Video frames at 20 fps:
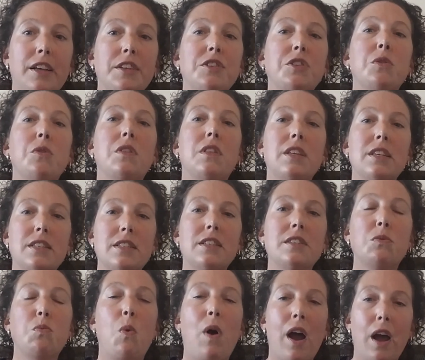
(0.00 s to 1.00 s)
so this
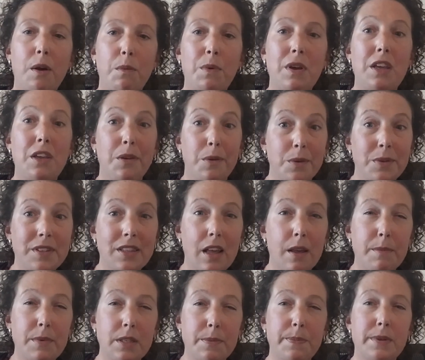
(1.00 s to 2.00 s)
is why we use
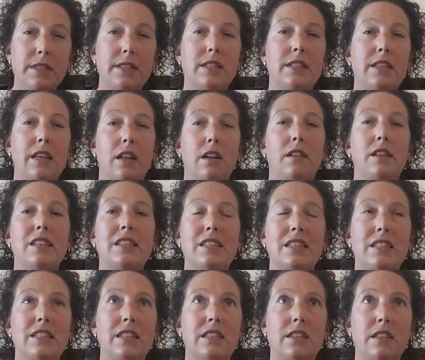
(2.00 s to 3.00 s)
them as business analysts.
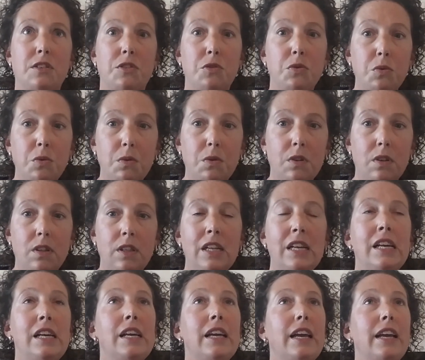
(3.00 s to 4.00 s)
This is a tool
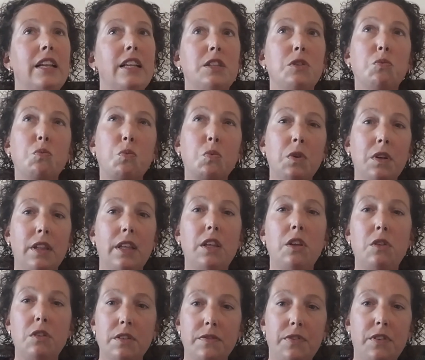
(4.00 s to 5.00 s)
and it's really
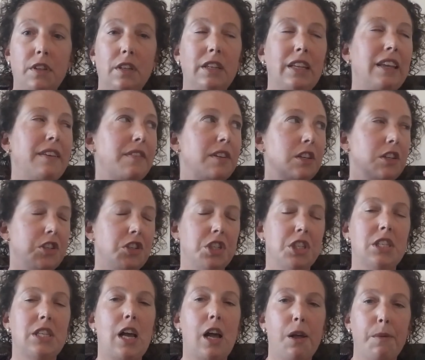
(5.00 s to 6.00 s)
useful even to
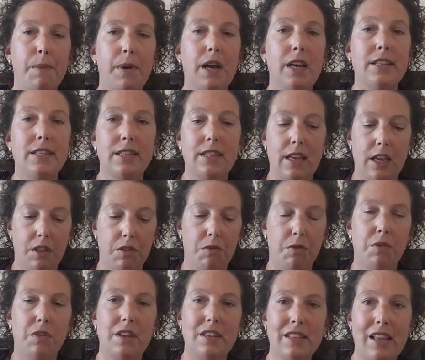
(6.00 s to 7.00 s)
just help us think
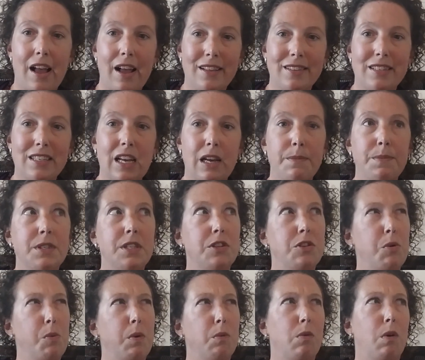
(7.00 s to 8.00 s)
through these concepts.
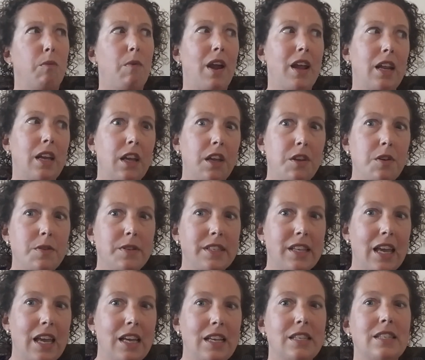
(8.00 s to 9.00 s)
So when we're writing a use
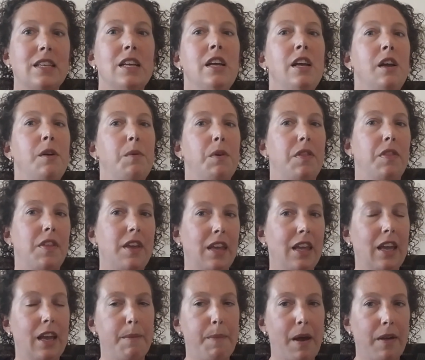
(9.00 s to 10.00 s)
case, we're
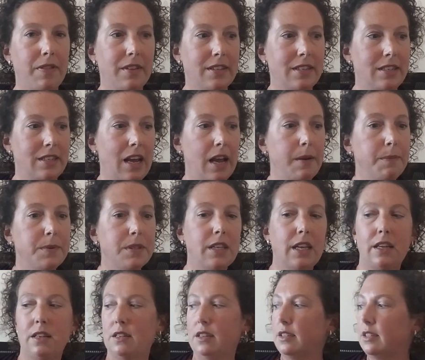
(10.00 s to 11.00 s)
thinking about the steps
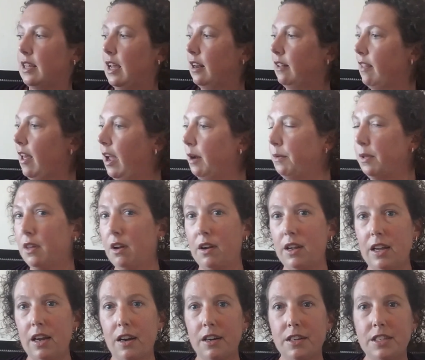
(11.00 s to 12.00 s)
like, does that align with our
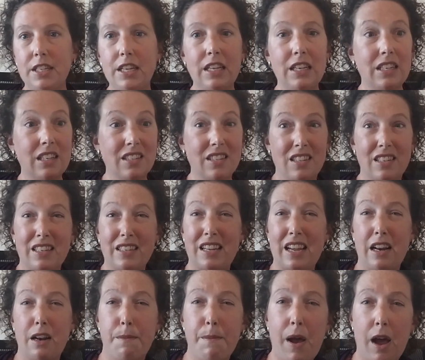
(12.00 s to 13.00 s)
ERD? Does the
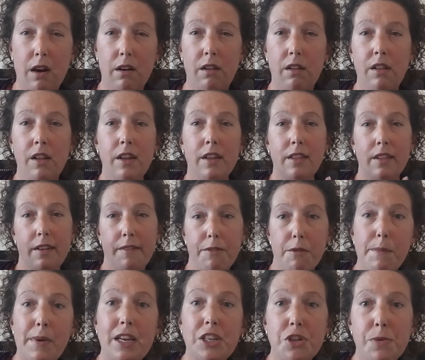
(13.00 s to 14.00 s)
data model, the
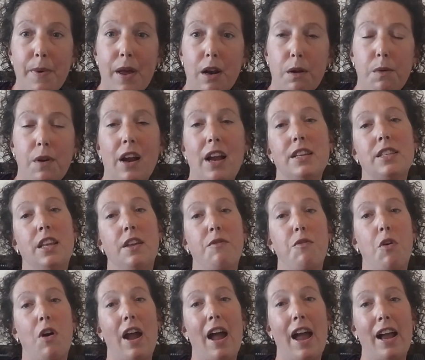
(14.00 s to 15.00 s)
information model we're asking
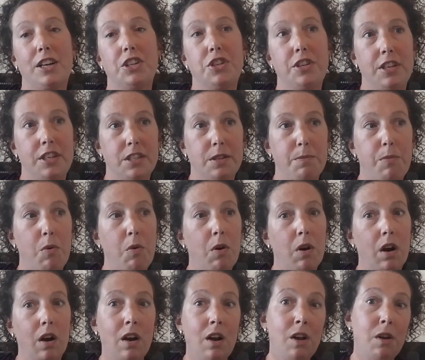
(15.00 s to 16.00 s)
for, actually
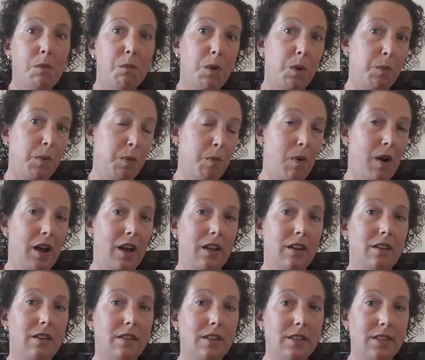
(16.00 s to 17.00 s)
support what we
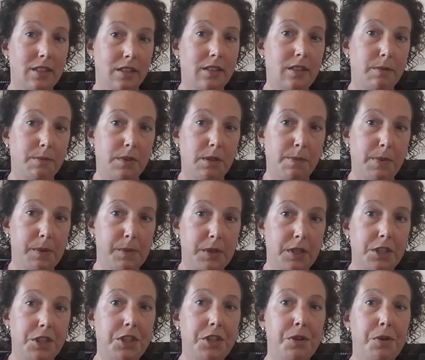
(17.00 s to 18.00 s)
want the system to be able to
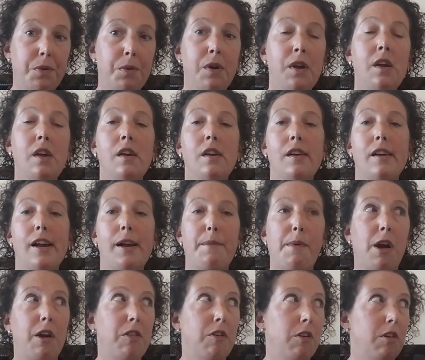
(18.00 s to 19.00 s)
do? Um,
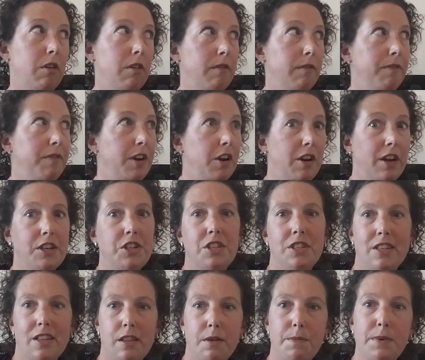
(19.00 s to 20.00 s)
are there
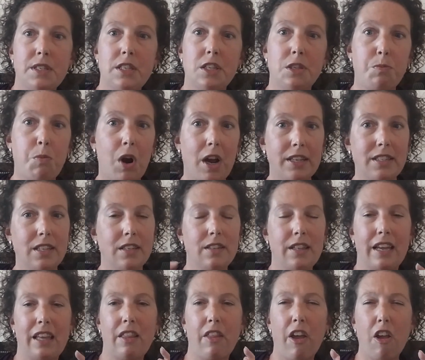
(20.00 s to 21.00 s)
variations in the business process?
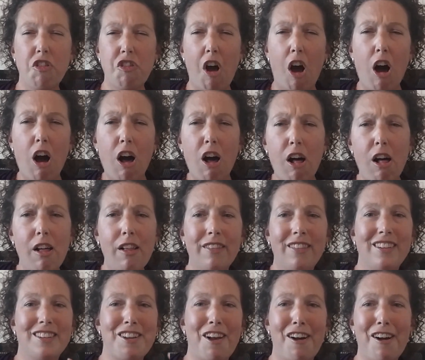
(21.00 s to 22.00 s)
Like, they all,
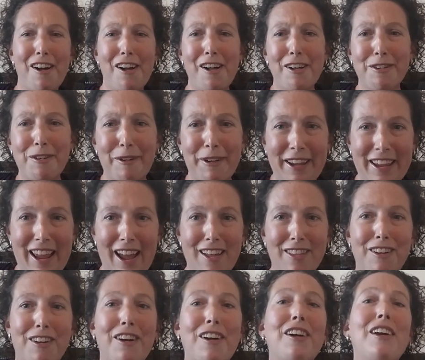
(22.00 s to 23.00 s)
these all go
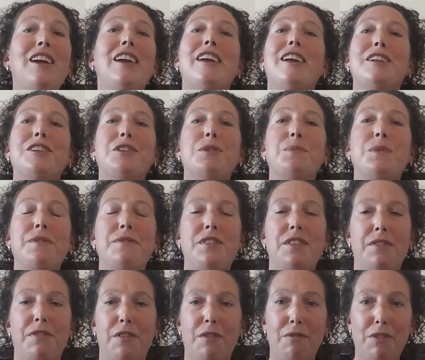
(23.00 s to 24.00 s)
together in terms of
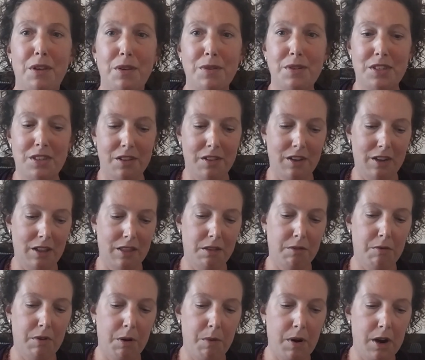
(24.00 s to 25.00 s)
different views to look at the
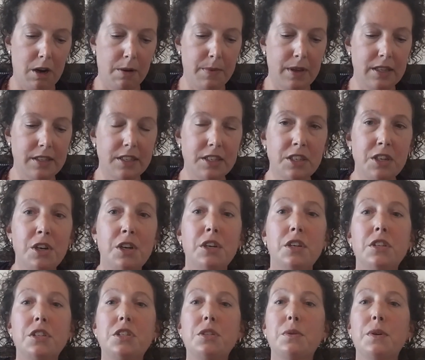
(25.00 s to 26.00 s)
requirements.
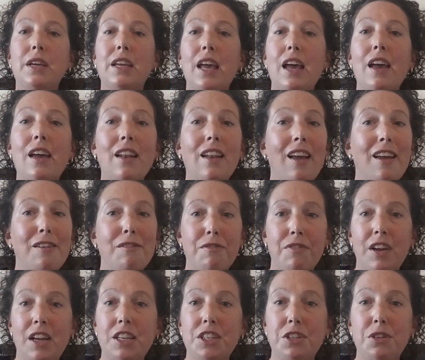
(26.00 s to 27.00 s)
So again, I
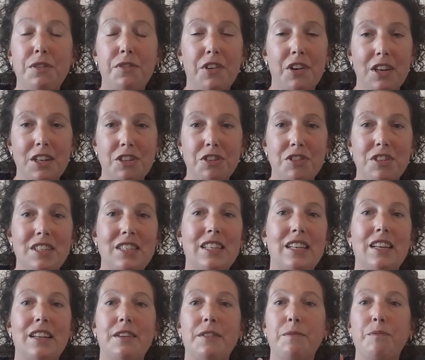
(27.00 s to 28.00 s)
invite you, if you're
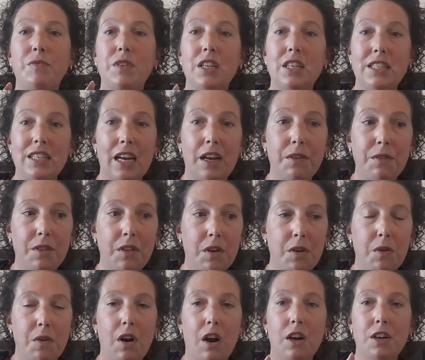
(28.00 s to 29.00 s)
interested,
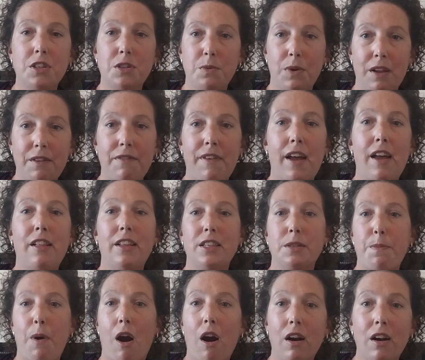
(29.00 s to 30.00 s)
download our swipe file. It's
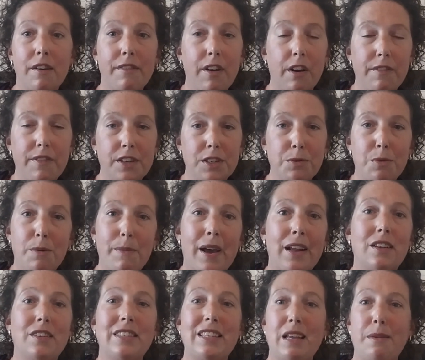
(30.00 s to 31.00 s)
part of our visual
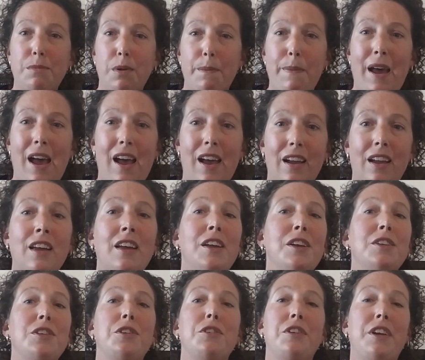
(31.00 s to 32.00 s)
model sample pack.
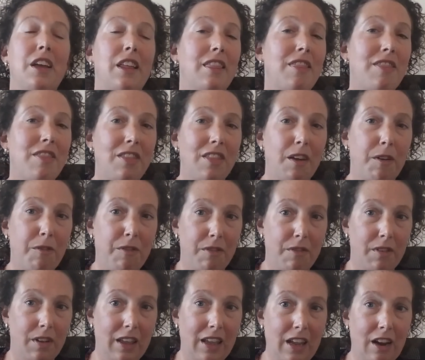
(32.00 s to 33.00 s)
So you'll get the
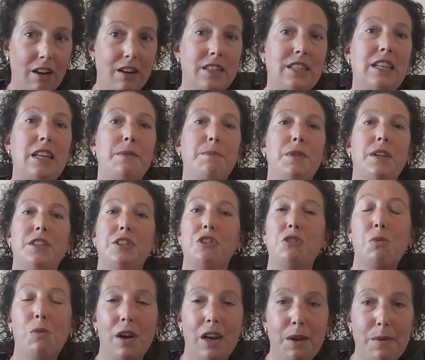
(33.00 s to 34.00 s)
ERD plus
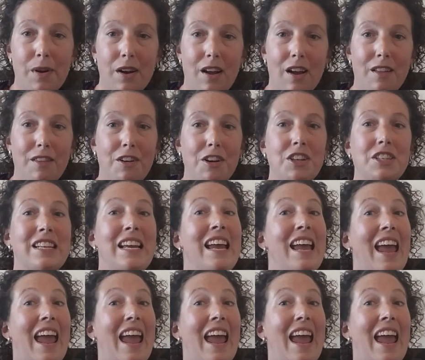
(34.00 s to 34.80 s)
21 others.